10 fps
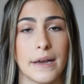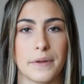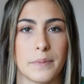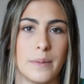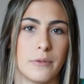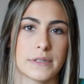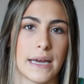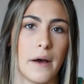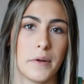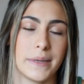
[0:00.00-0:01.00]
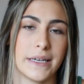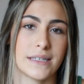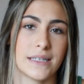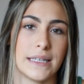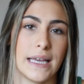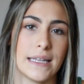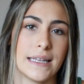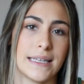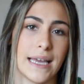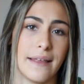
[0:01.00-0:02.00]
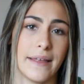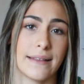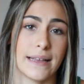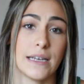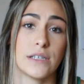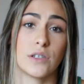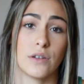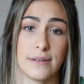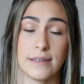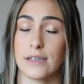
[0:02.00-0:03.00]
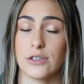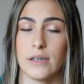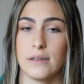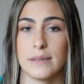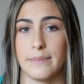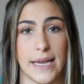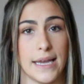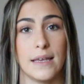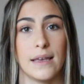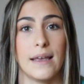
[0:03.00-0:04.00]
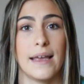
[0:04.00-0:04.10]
other people down, because at the end of the day, like that is your decision to make.